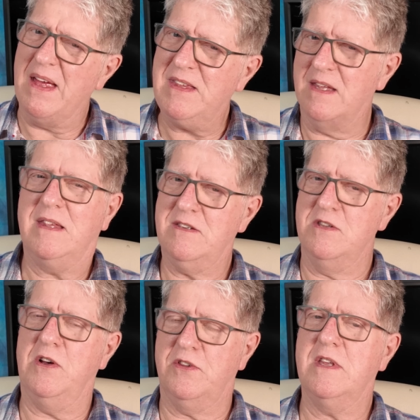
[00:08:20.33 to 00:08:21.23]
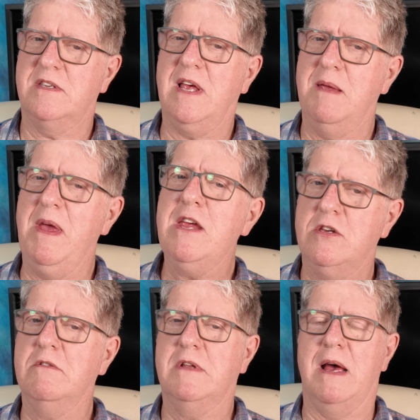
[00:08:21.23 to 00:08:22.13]
there's not the same
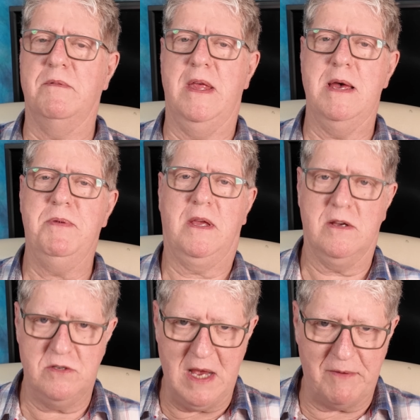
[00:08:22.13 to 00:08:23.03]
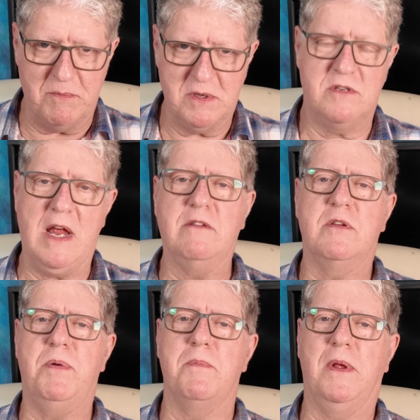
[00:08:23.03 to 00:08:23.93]
issue down there because you have a much
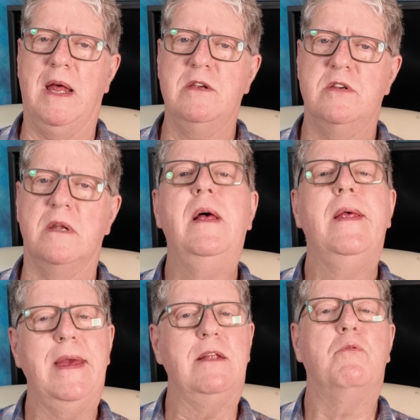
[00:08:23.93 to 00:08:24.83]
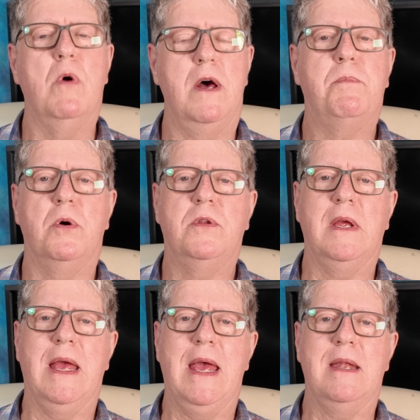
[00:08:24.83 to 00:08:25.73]
denser population. It's worth
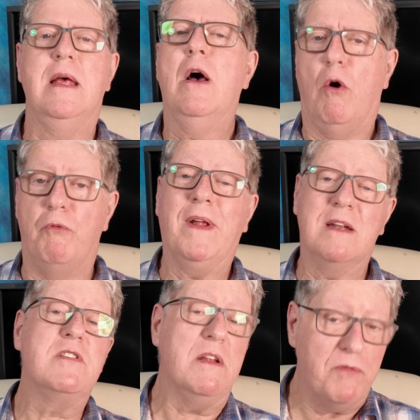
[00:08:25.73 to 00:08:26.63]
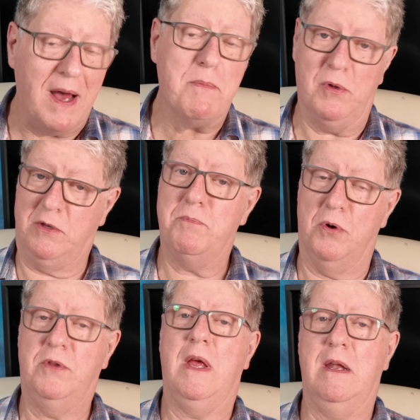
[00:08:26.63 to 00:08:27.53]
putting in, or financially viable to
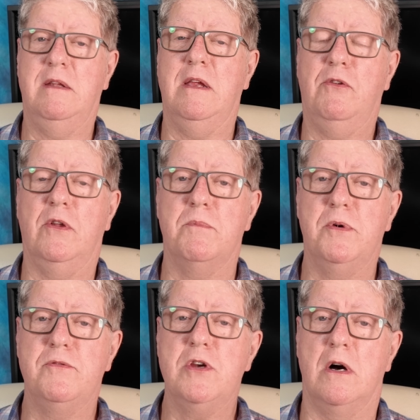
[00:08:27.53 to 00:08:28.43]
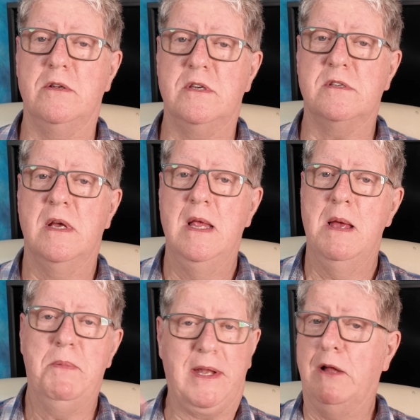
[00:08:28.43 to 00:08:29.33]
put in, a decent number of chargers.
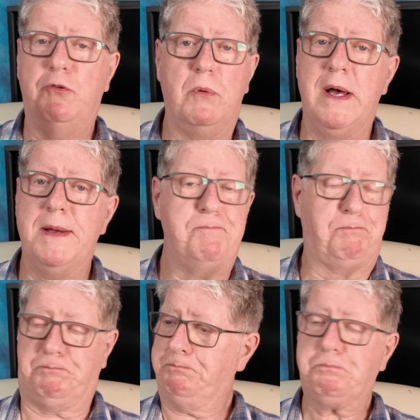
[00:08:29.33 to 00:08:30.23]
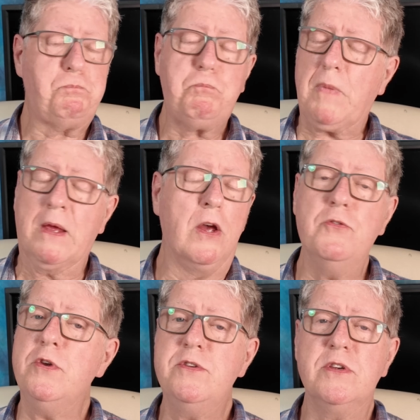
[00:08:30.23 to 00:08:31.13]
But elsewhere, the
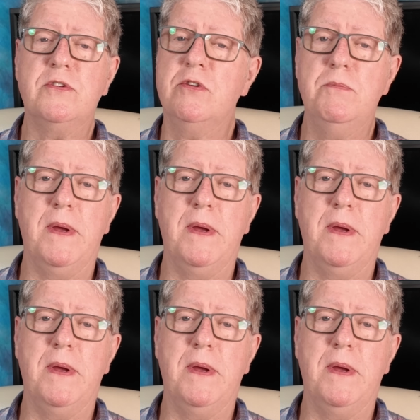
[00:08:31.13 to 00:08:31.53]
country's just too